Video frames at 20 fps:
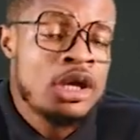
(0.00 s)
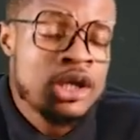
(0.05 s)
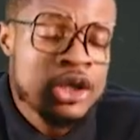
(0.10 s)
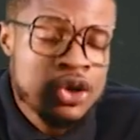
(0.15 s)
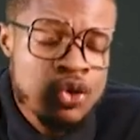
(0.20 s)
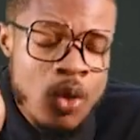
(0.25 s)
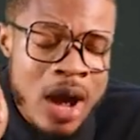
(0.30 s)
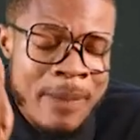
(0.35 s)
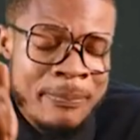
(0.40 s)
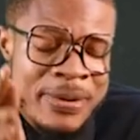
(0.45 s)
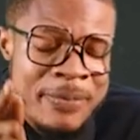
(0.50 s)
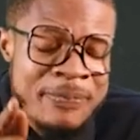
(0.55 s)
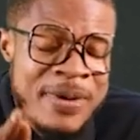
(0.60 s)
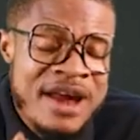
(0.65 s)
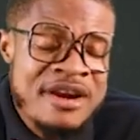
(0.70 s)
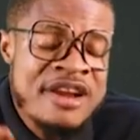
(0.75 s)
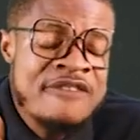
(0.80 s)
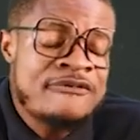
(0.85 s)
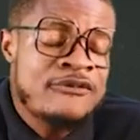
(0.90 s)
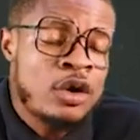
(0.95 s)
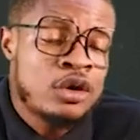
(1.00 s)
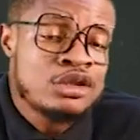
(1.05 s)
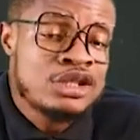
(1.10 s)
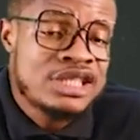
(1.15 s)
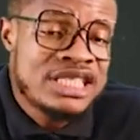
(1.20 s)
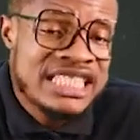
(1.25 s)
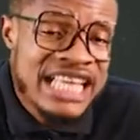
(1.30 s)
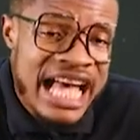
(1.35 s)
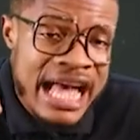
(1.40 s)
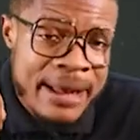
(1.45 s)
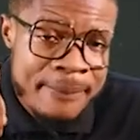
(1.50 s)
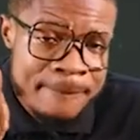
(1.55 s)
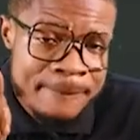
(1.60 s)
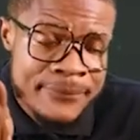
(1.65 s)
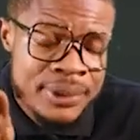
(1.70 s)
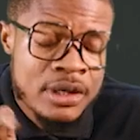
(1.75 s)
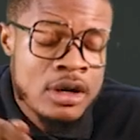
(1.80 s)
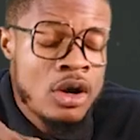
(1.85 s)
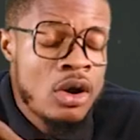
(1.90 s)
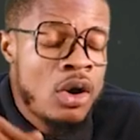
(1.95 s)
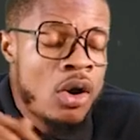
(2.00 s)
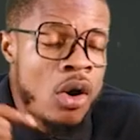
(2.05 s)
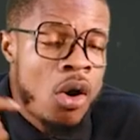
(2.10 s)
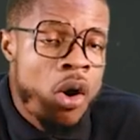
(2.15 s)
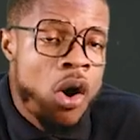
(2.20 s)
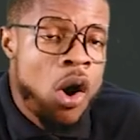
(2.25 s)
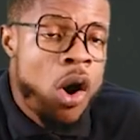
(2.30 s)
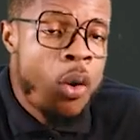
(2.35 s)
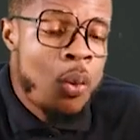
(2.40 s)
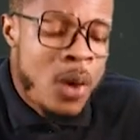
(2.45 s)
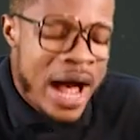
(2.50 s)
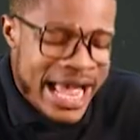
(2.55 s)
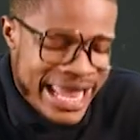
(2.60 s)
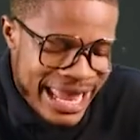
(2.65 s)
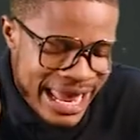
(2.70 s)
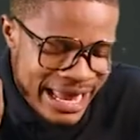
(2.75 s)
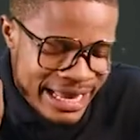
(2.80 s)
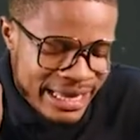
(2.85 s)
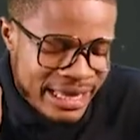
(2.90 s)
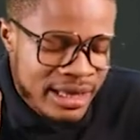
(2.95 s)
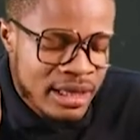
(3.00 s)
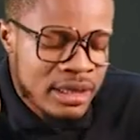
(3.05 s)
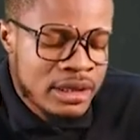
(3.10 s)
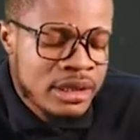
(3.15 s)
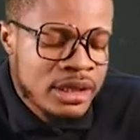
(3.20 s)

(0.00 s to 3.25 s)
You are preparing for Jamb or Waec.